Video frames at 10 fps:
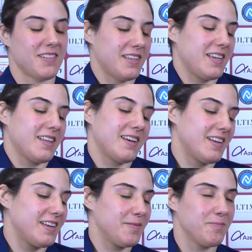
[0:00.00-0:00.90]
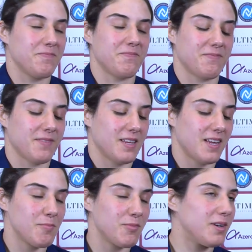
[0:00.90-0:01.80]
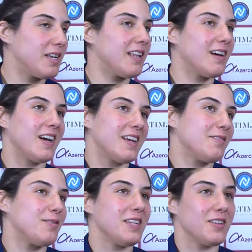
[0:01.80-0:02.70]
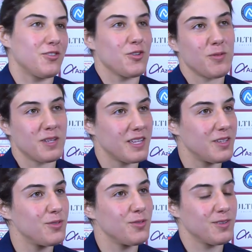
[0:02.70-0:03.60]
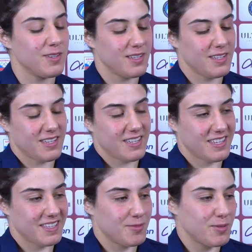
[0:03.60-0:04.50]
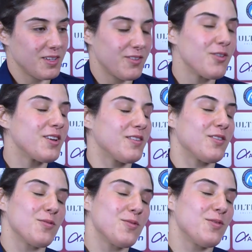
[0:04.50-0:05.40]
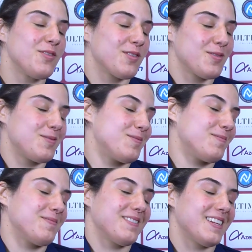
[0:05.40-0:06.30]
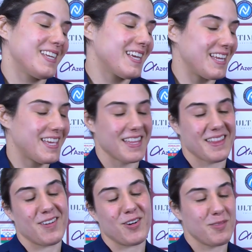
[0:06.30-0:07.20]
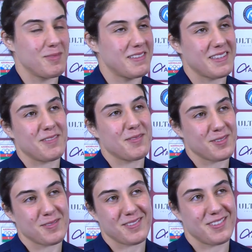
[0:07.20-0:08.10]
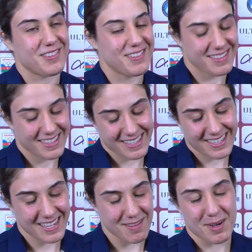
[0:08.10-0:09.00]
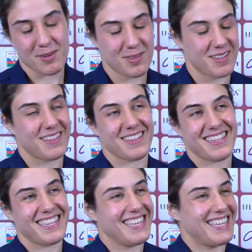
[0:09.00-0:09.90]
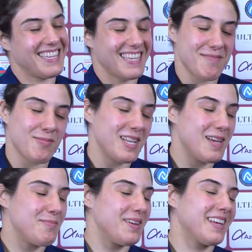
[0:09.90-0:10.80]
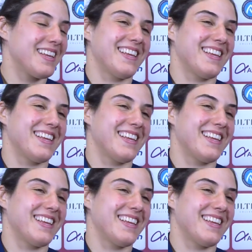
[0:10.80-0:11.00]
Like I really enjoy what I do, and when it's going so good, so I can't hold myself. So just come out. I'm really happy.